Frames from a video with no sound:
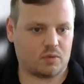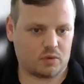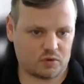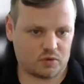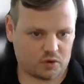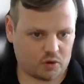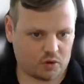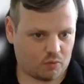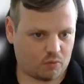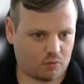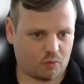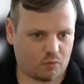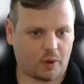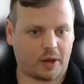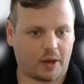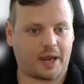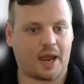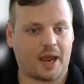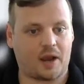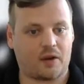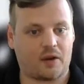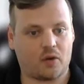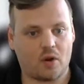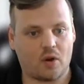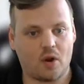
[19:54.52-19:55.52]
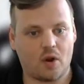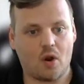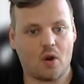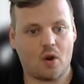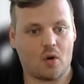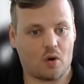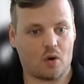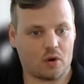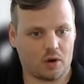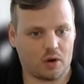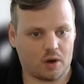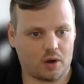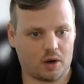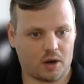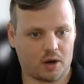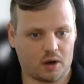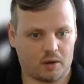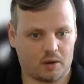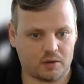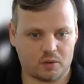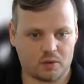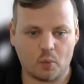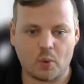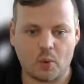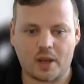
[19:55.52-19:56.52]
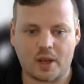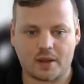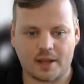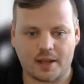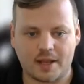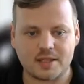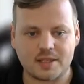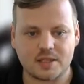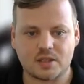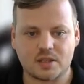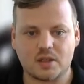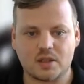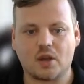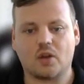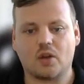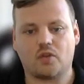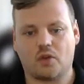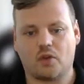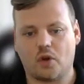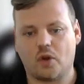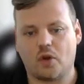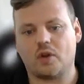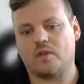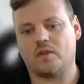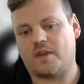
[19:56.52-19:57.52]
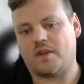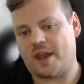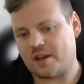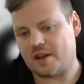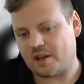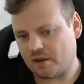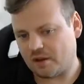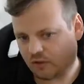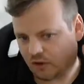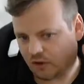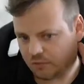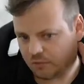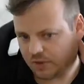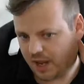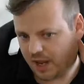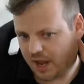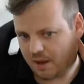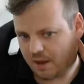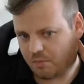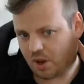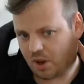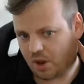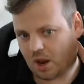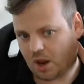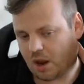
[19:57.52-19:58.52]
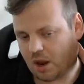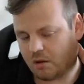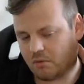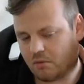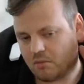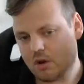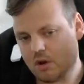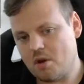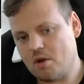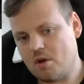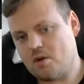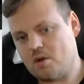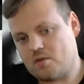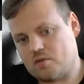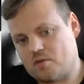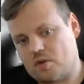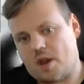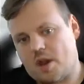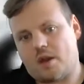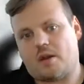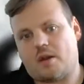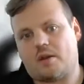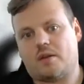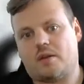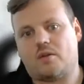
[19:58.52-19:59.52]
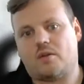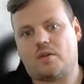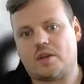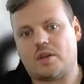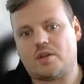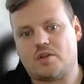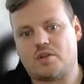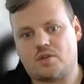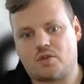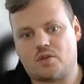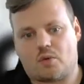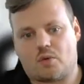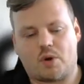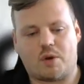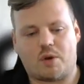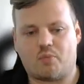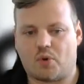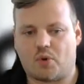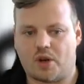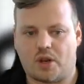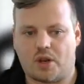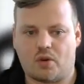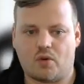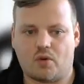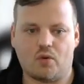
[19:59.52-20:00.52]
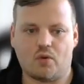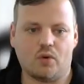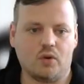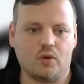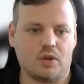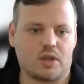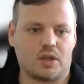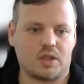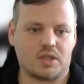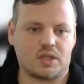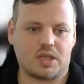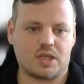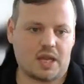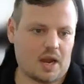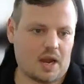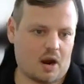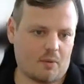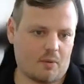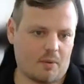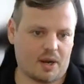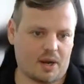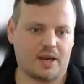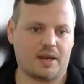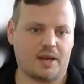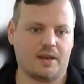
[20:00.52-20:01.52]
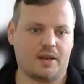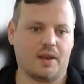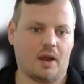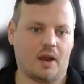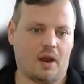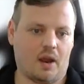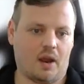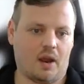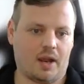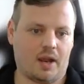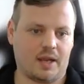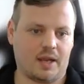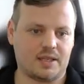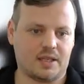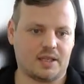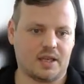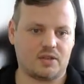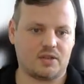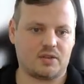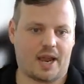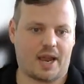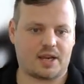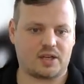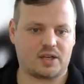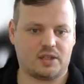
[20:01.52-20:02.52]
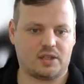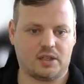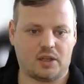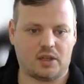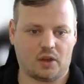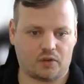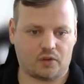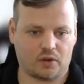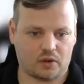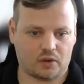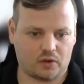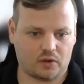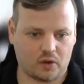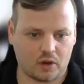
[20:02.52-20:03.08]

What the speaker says: so we get this is the return data from the API. So yeah, this is already pretty cool. You can see how many incidents you actually got